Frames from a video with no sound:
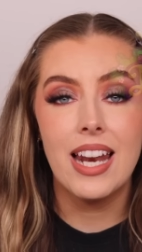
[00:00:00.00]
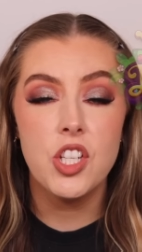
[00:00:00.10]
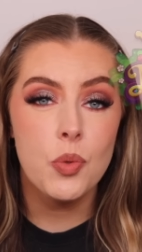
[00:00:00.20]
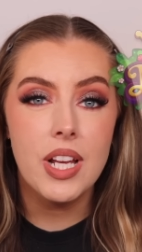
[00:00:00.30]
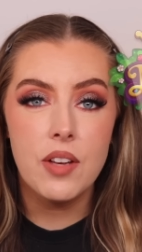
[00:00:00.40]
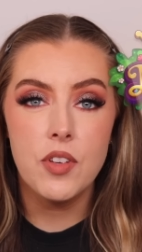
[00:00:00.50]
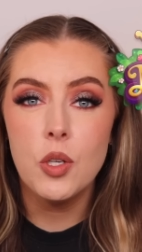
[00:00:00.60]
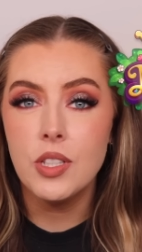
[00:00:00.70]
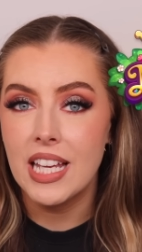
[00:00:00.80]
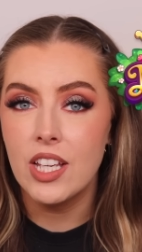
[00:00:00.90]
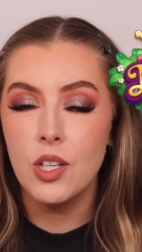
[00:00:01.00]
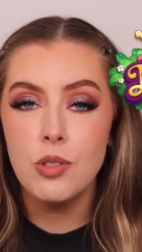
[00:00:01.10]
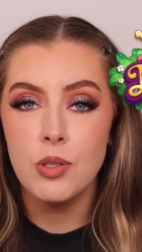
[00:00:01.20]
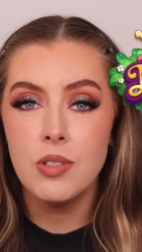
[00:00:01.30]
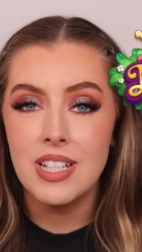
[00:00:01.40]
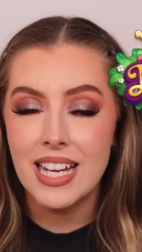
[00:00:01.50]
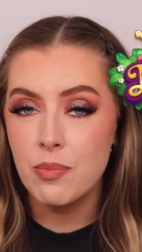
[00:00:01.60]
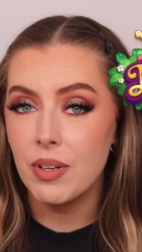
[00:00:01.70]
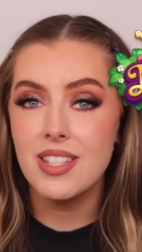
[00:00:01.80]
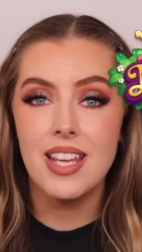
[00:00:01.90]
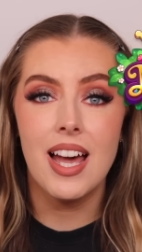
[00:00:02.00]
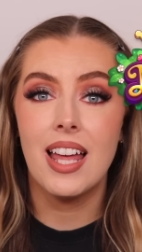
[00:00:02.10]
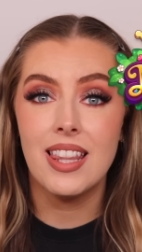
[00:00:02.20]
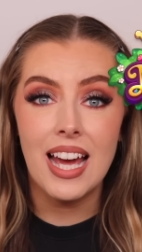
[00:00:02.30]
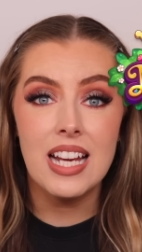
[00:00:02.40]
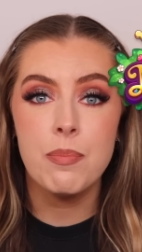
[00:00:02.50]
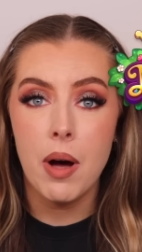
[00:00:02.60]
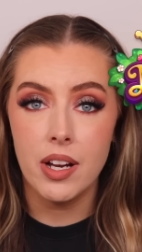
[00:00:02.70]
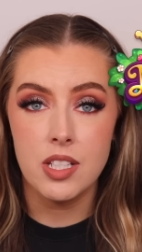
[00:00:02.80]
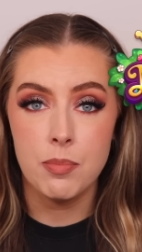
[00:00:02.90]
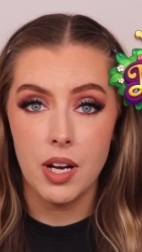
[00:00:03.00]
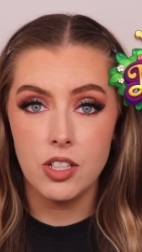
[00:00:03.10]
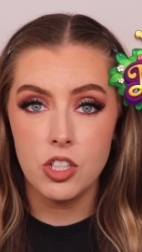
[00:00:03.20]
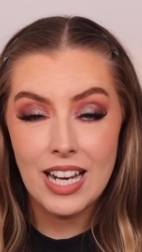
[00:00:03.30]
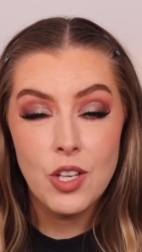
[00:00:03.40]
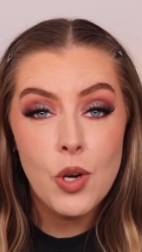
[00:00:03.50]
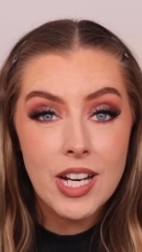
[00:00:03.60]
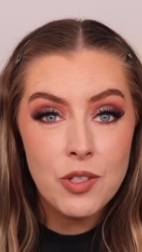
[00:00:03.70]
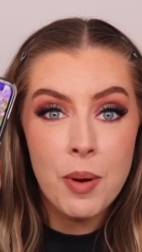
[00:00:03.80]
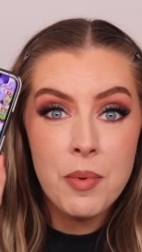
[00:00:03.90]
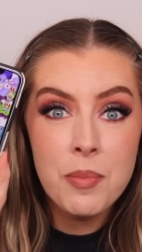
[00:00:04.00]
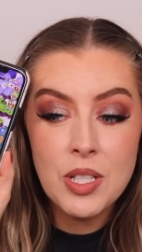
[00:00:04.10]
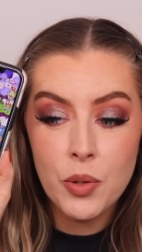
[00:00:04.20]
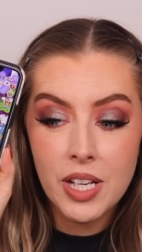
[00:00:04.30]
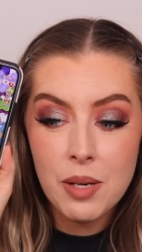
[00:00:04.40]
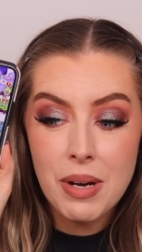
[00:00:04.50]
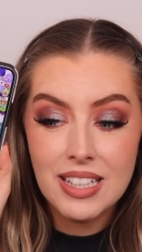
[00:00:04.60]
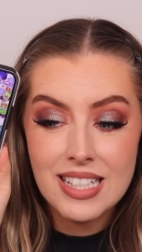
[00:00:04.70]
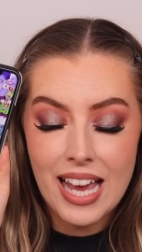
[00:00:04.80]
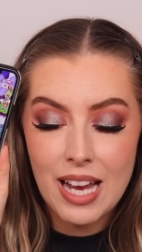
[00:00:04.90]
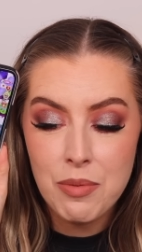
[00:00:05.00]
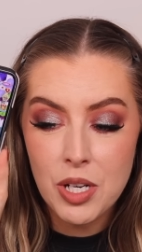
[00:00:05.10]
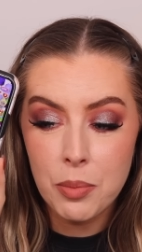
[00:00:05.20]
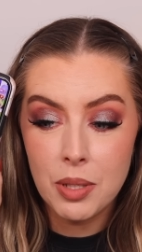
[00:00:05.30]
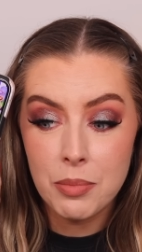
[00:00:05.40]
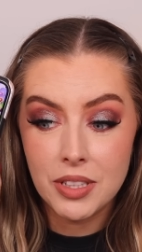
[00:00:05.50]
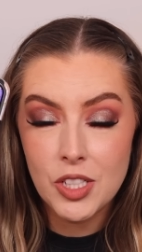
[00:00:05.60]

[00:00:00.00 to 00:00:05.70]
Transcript: I just want to give a huge thank you to today's sponsor, and that is Midas Merge. And you guys remember me talking about this game a couple of months